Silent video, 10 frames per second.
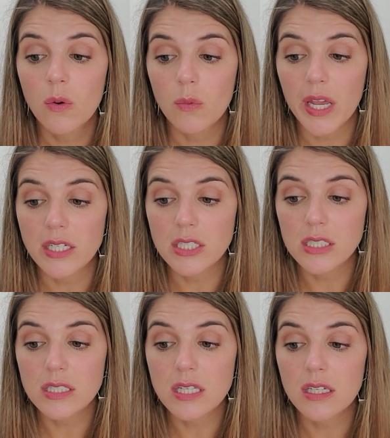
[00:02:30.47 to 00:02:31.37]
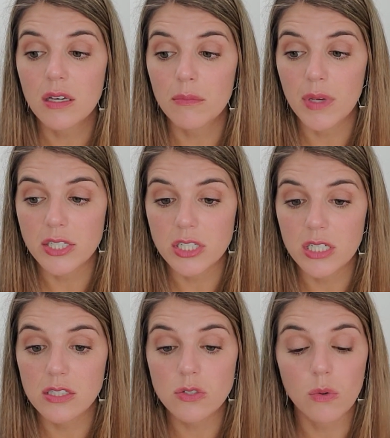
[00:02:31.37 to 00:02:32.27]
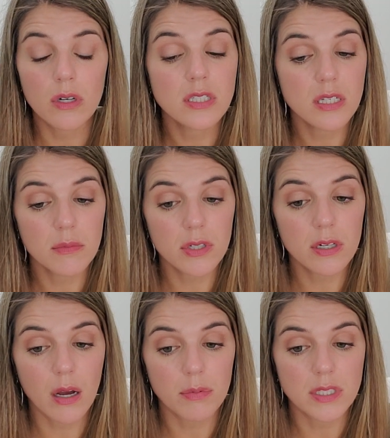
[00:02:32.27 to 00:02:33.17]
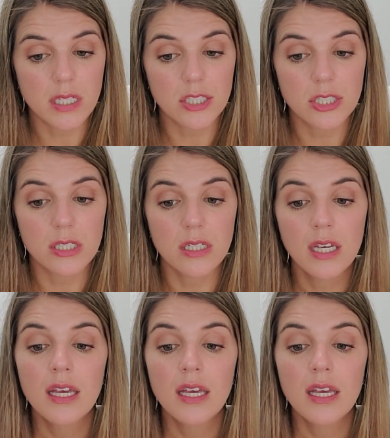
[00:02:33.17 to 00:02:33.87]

wages, commissions, or similar compensation,